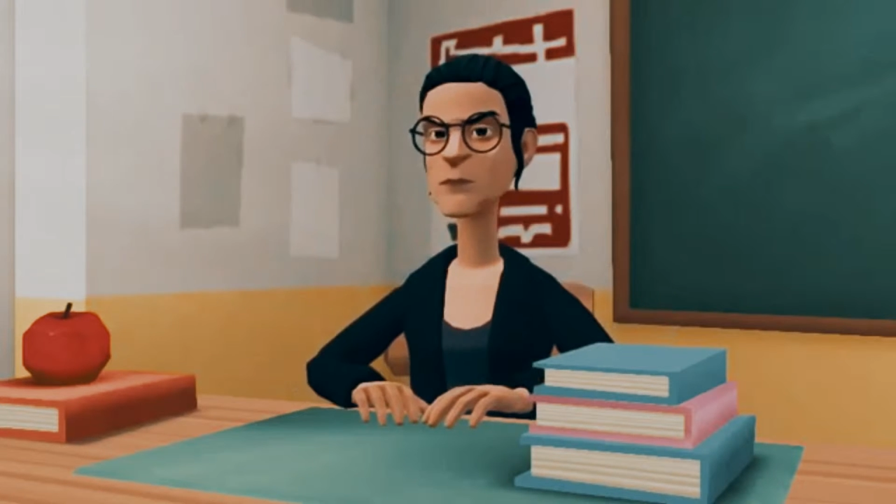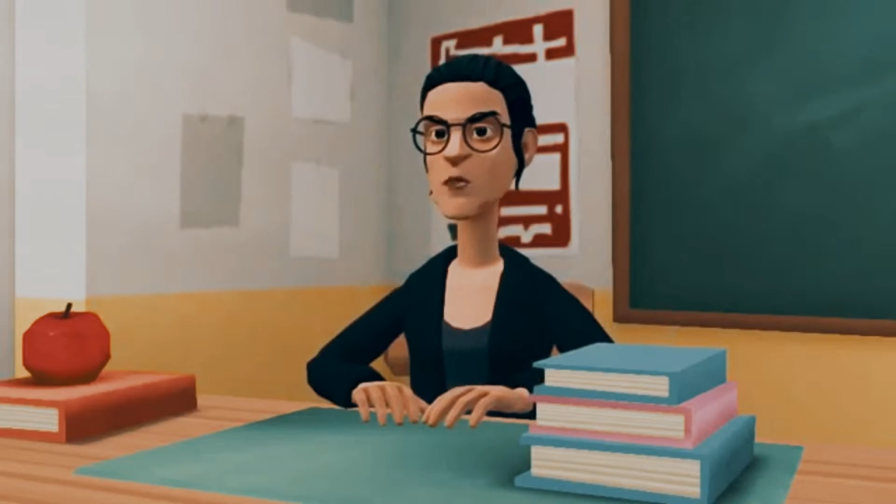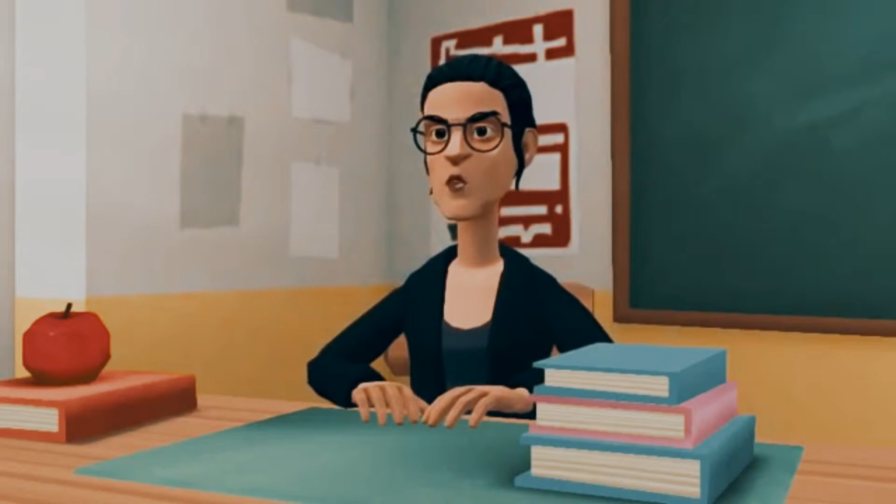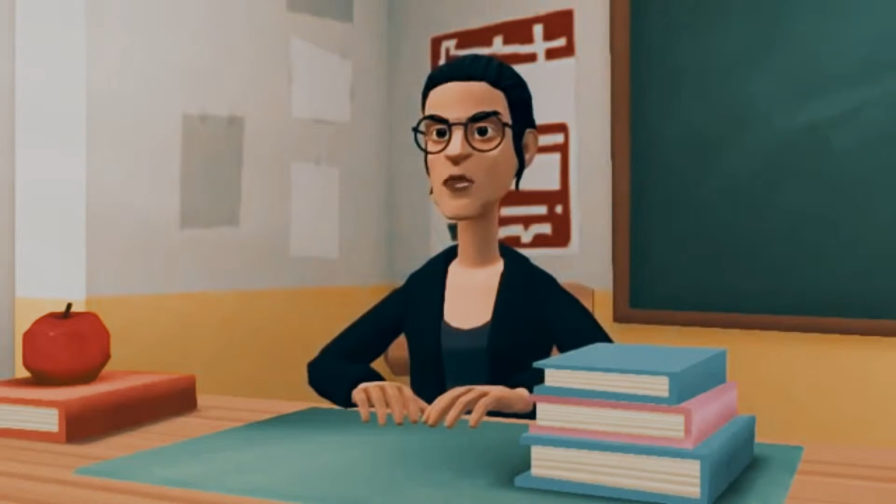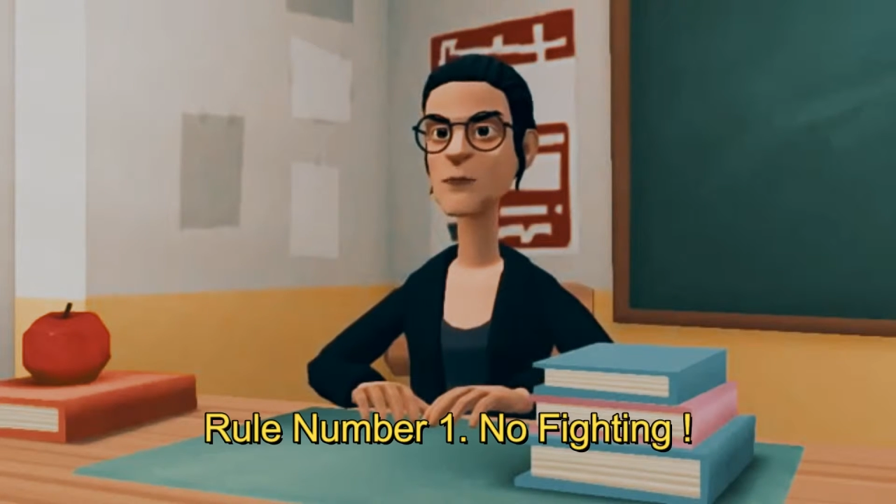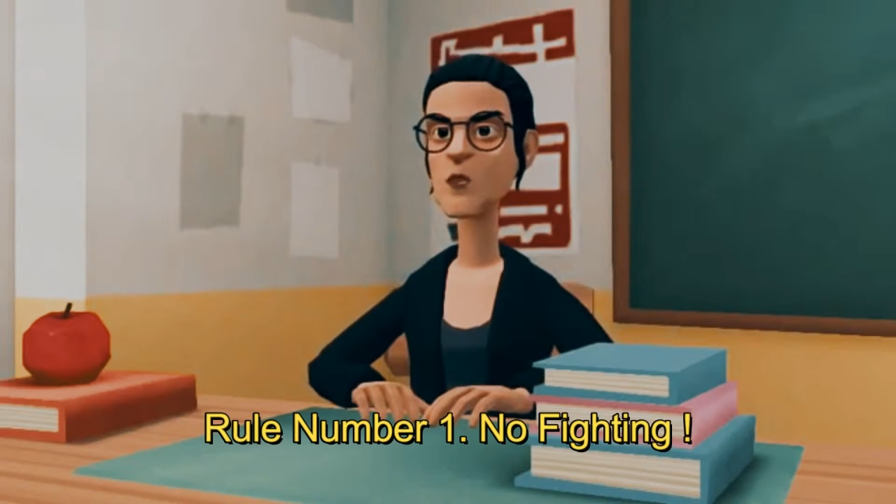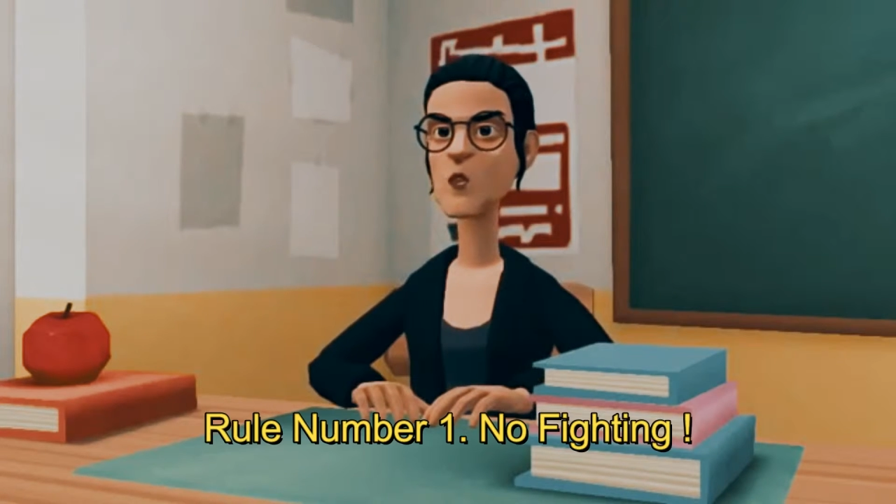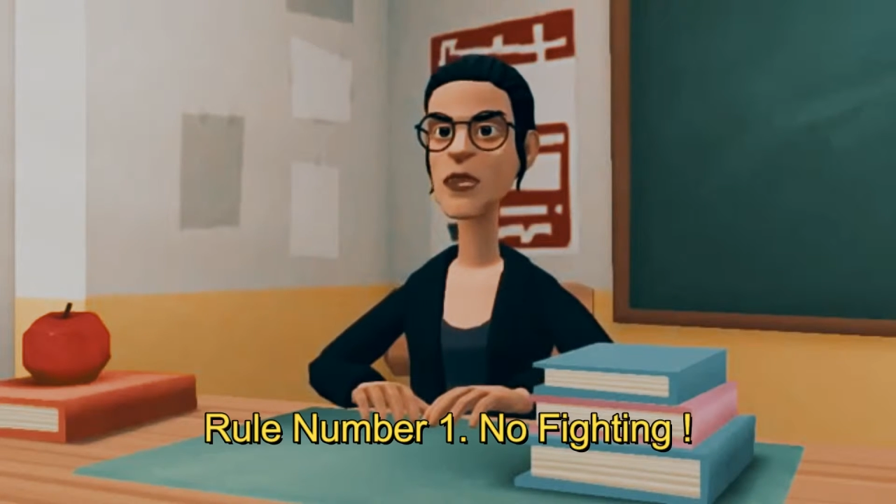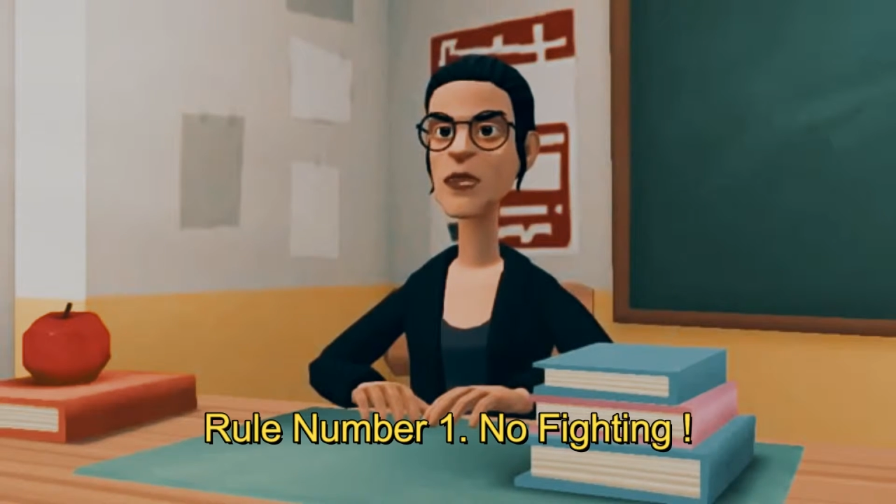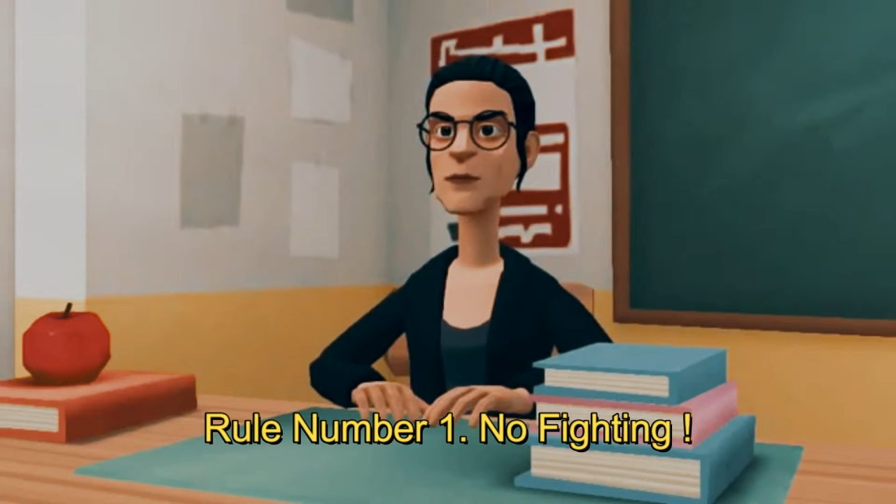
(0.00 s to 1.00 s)
Rule
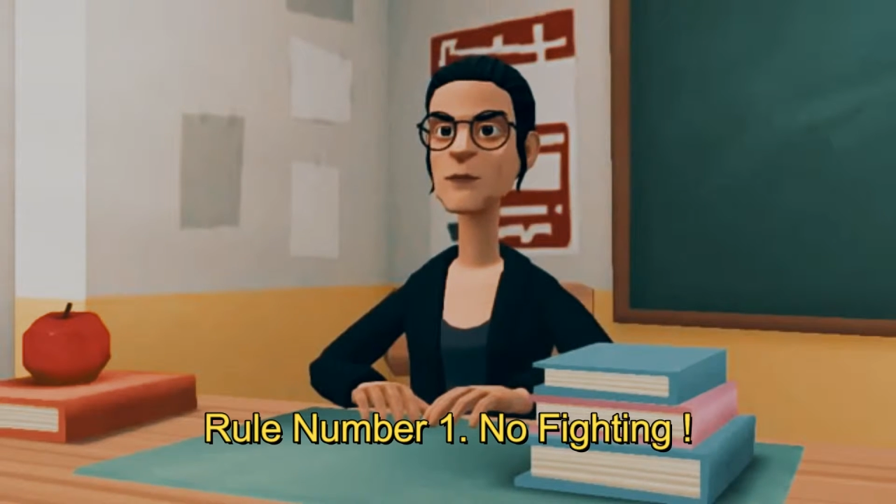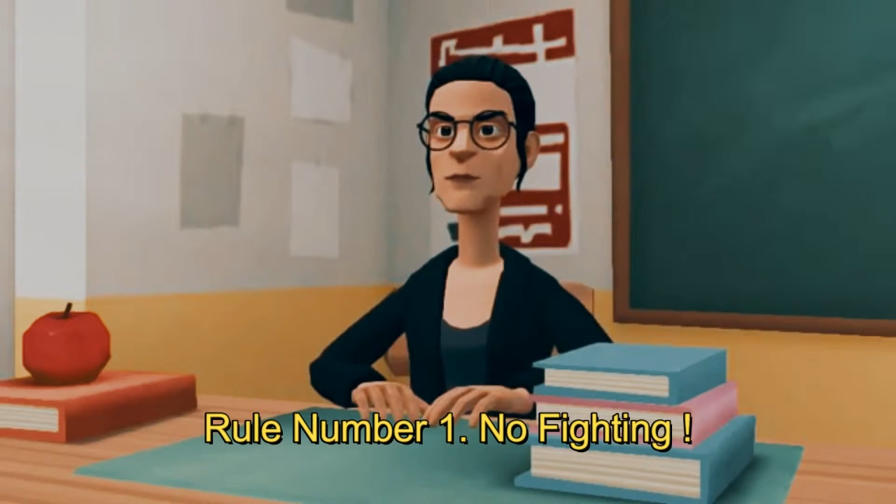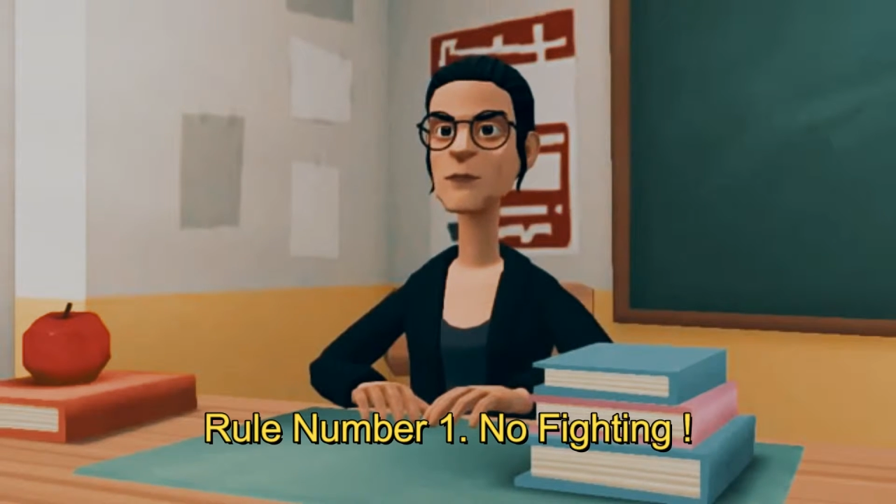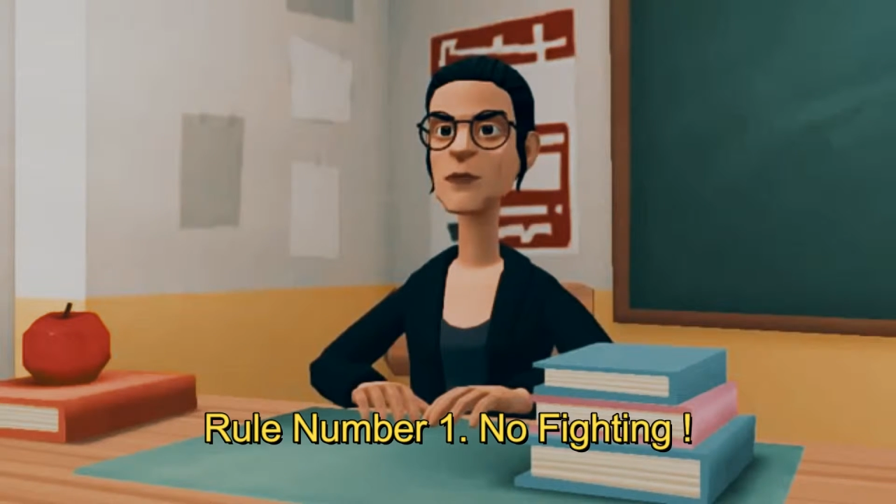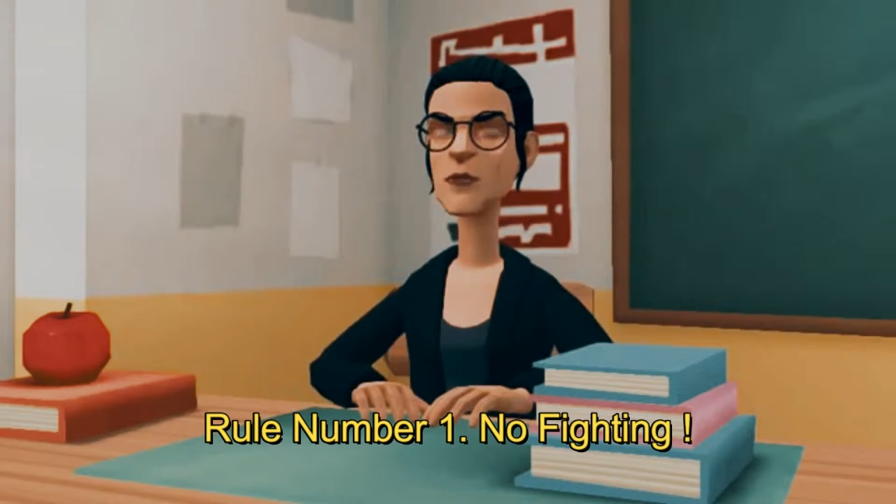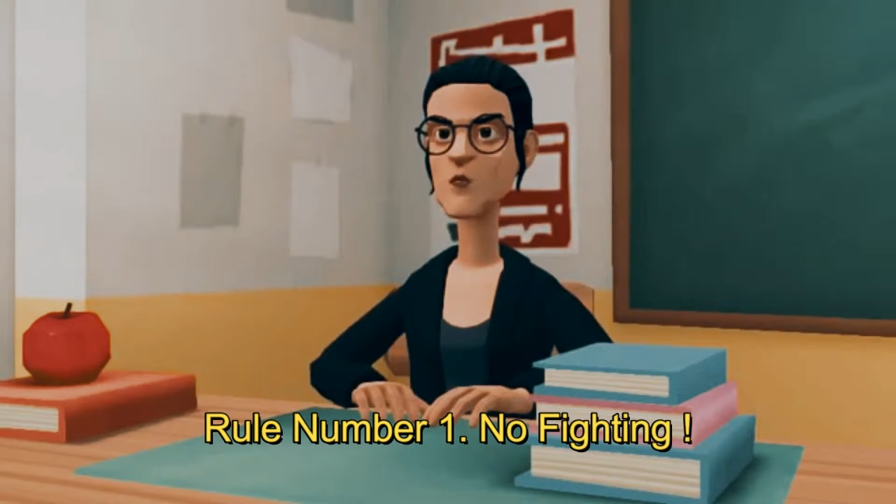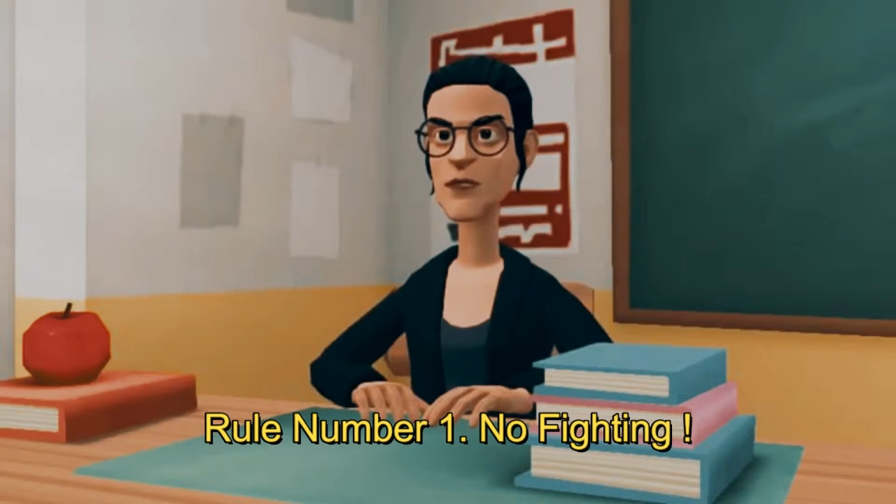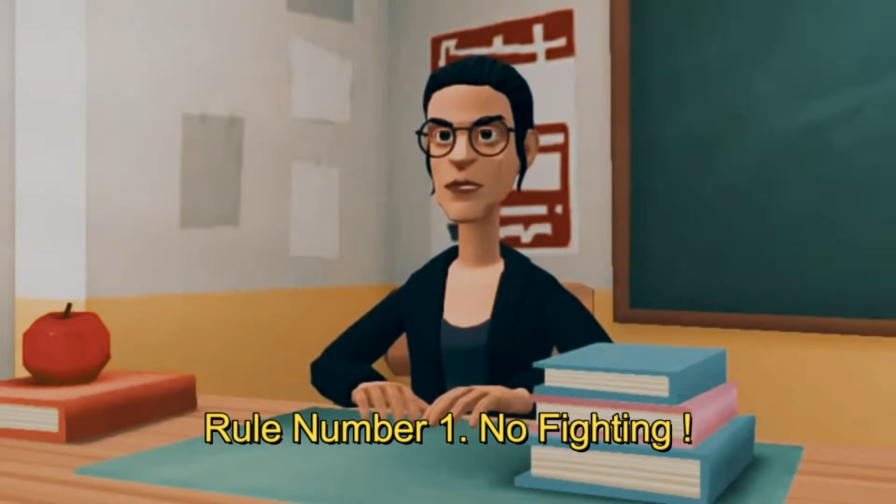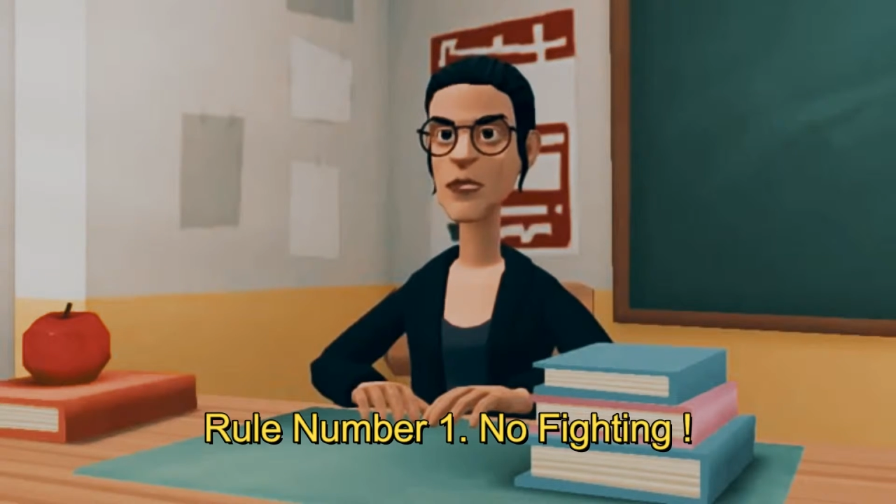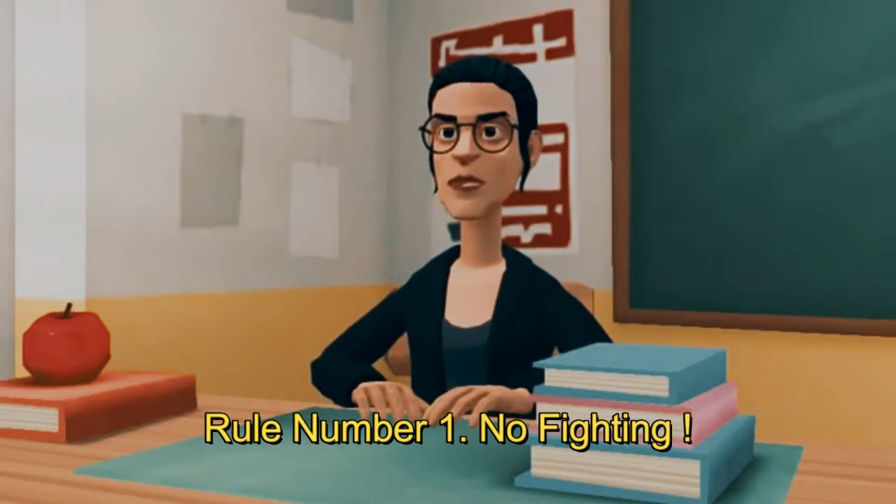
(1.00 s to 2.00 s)
number one. No
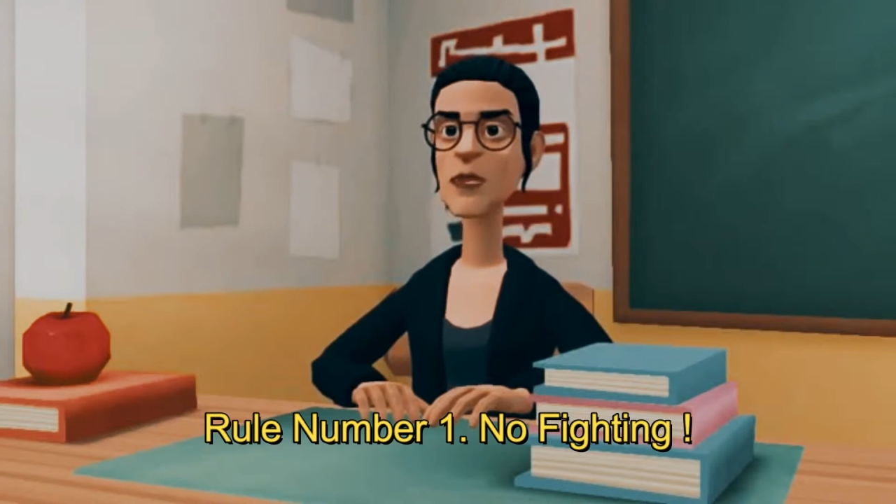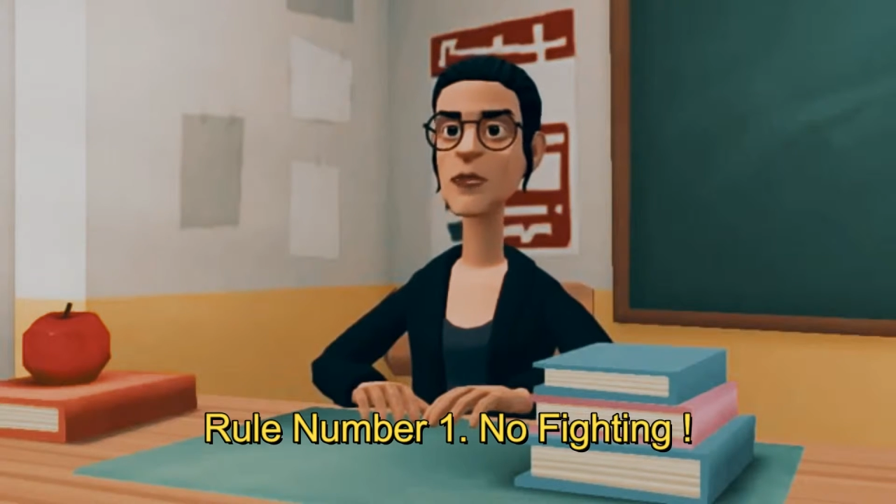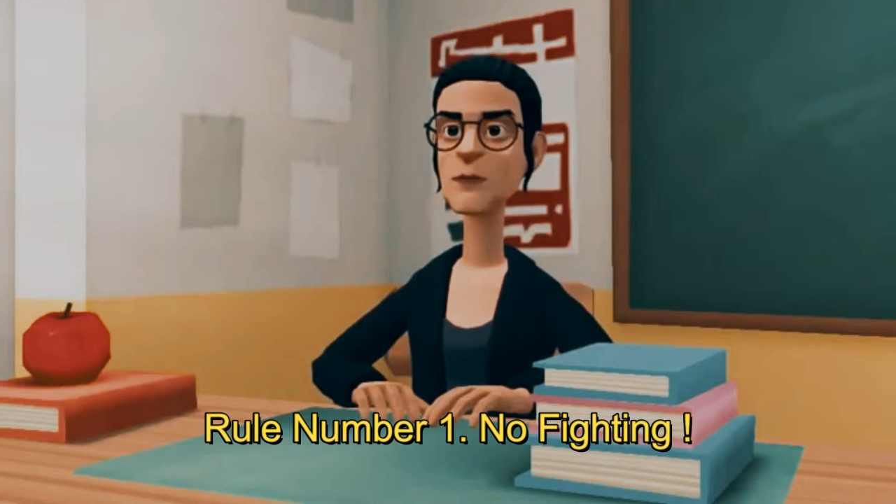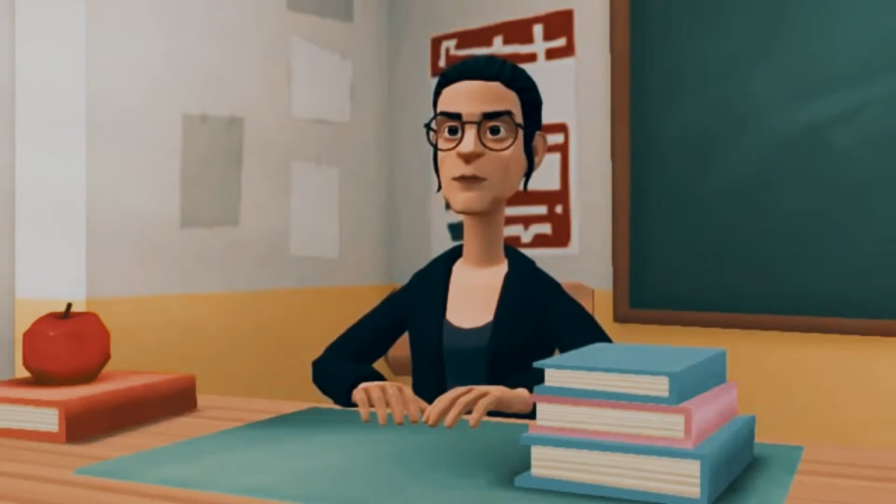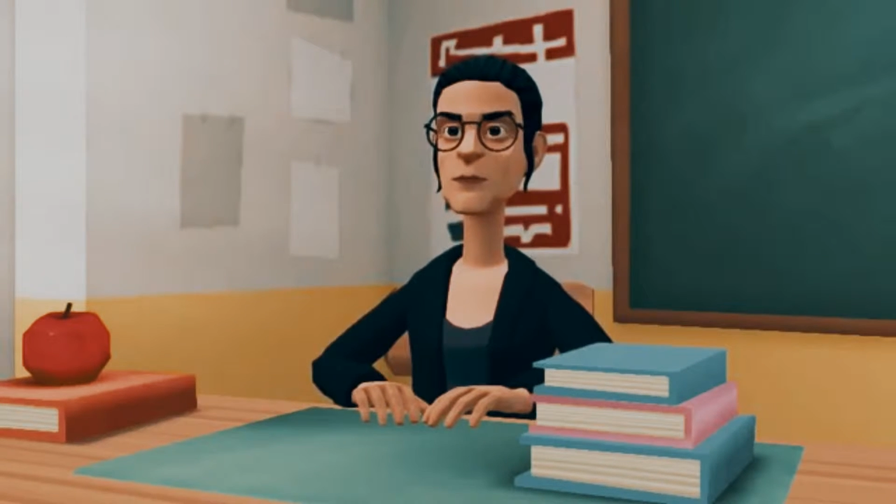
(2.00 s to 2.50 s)
fighting.